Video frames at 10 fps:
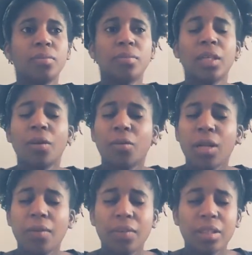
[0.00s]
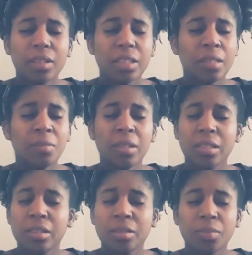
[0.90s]
Whatever the demons and
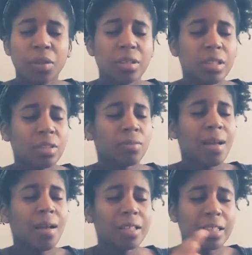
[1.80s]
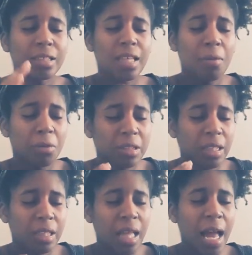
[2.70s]
spirits that's around, because the devil is a
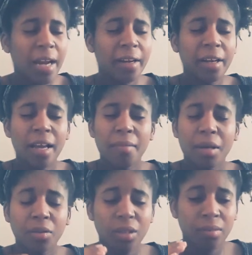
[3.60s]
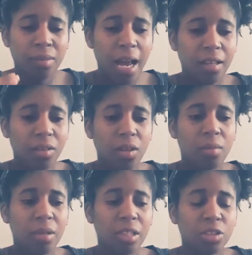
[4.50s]
liar, my Lord, I'm not alone
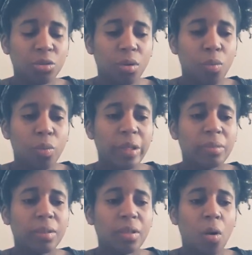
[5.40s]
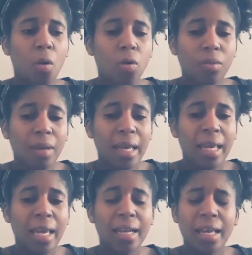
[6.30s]
because you are with me to hold my
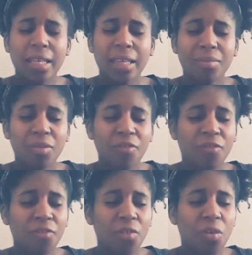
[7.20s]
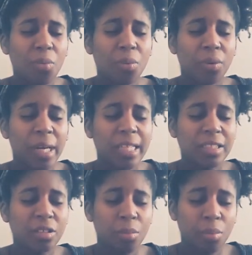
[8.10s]
hand. I give you full praise and
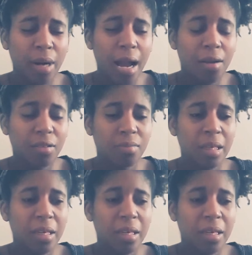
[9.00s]
you're proud of me.